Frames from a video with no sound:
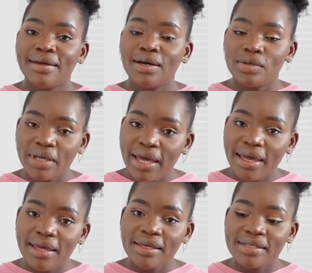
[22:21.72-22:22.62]

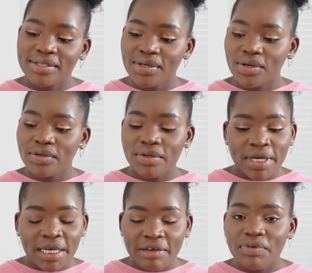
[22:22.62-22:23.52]
Okay, so
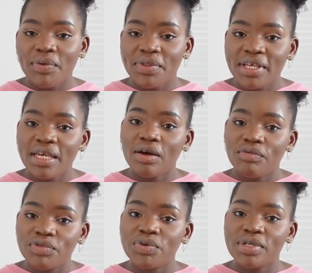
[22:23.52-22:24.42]
if you are thinking
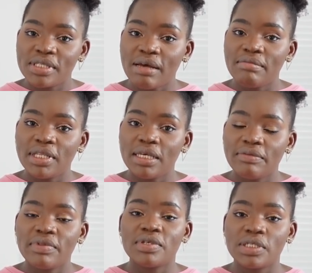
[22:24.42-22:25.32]
of doing something,
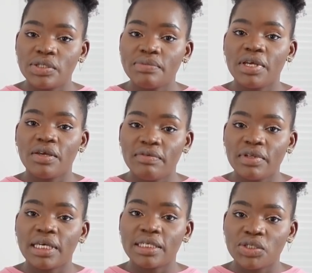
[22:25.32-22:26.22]
if there's a dream that you
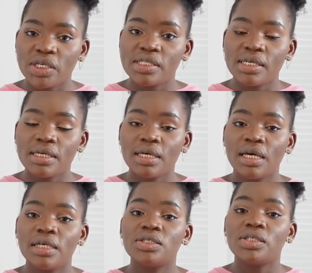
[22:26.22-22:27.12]
feel like chasing,
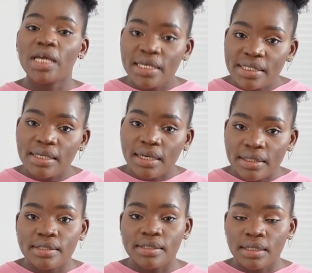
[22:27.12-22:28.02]
chase
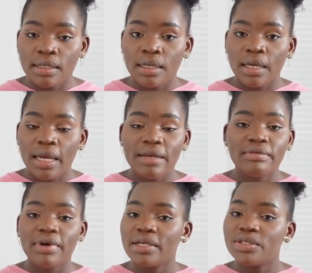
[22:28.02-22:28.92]
it
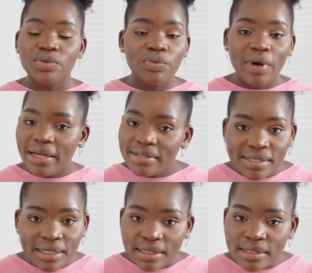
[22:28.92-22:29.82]
and run
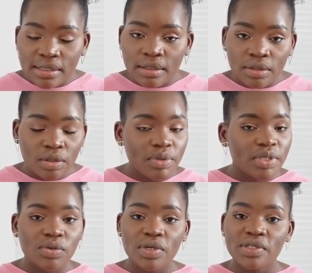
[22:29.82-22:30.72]
towards it.
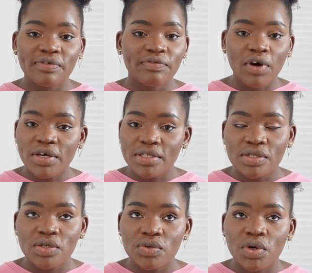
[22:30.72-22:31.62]
Nobody's going to force
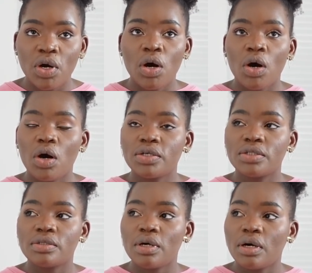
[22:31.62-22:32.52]
you or
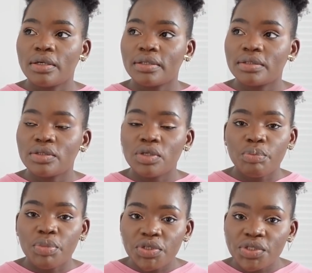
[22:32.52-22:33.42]
you know,
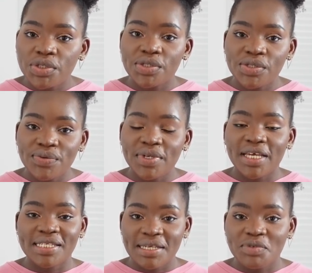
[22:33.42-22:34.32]
push you to do it
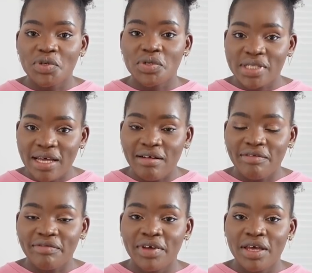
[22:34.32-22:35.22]
except
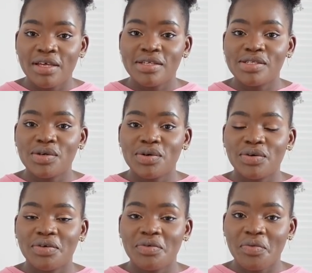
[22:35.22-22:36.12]
yourself.
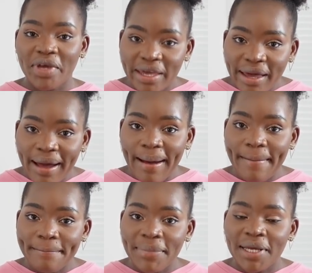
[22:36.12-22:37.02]
So wake
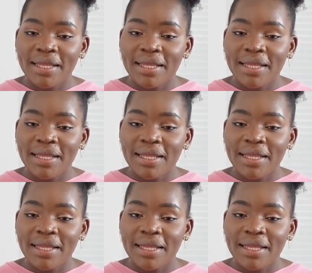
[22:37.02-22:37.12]
up,